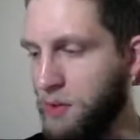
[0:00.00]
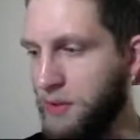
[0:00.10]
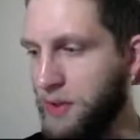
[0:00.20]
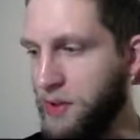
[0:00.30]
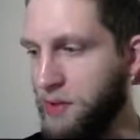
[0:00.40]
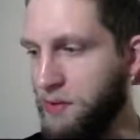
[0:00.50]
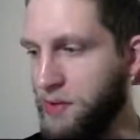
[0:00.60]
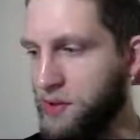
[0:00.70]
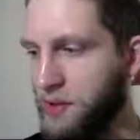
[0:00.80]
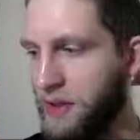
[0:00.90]
have to do
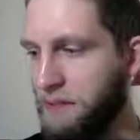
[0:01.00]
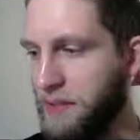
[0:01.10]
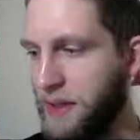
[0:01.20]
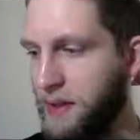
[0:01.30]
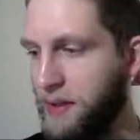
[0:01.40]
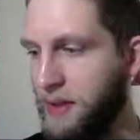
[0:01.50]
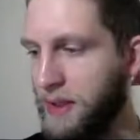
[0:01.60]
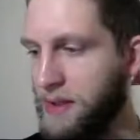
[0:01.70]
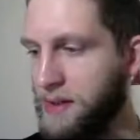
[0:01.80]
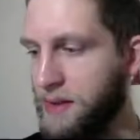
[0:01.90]
is try to
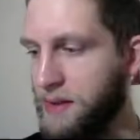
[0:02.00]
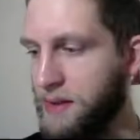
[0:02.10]
paralyze it.